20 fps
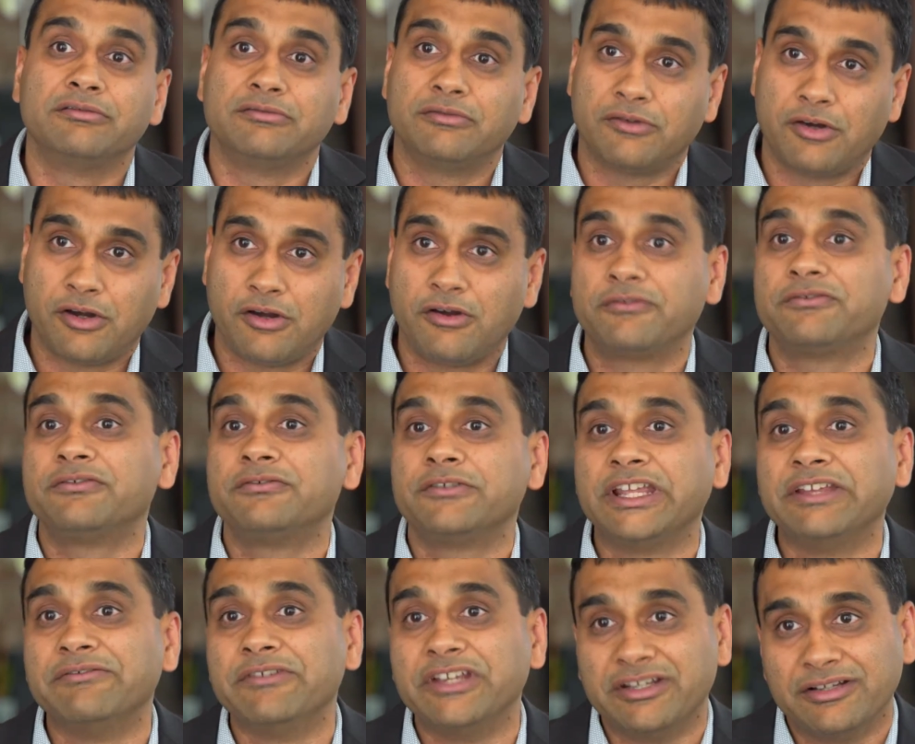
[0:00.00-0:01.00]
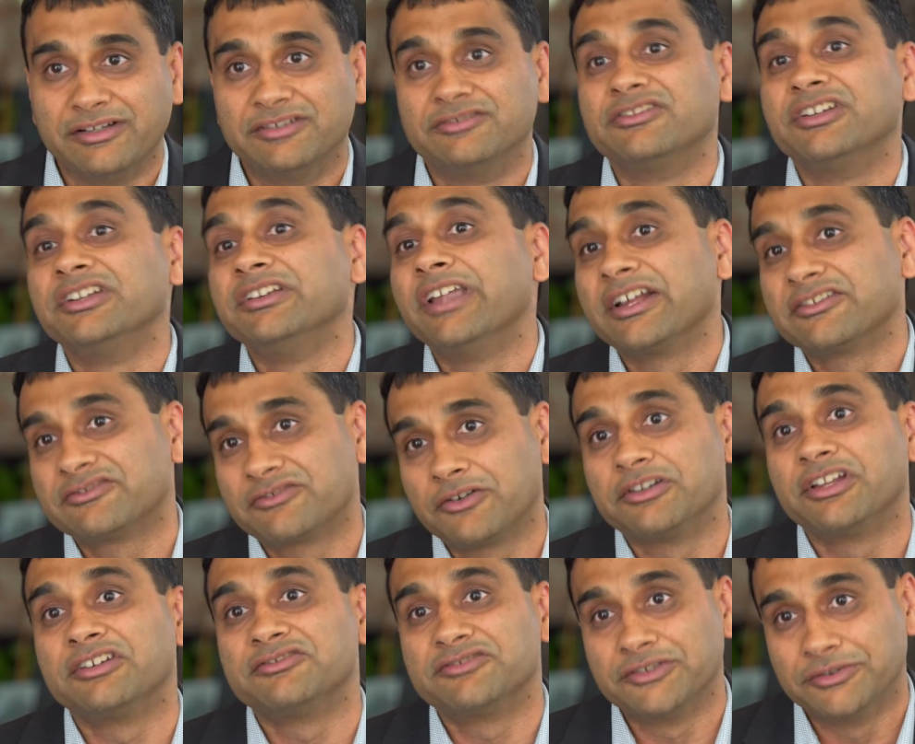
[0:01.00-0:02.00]
of TV is indexed on
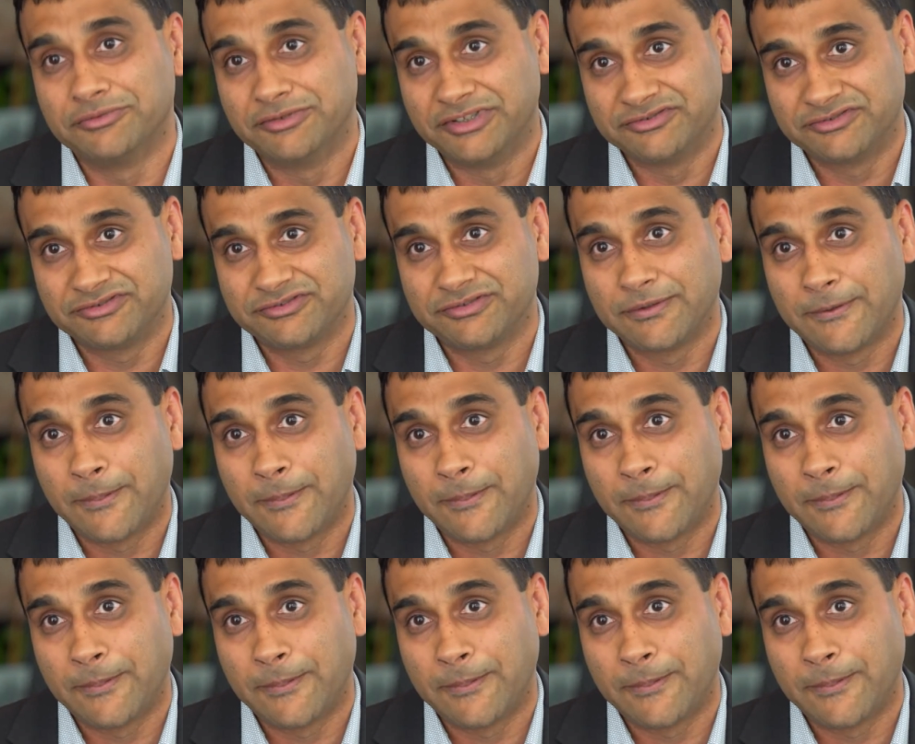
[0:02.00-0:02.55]
our servers.